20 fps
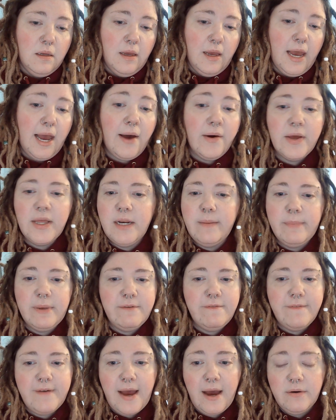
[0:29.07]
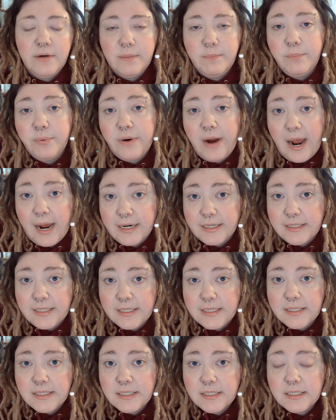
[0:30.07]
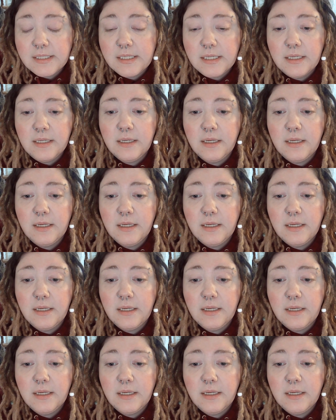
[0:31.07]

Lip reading: how can it be found and practiced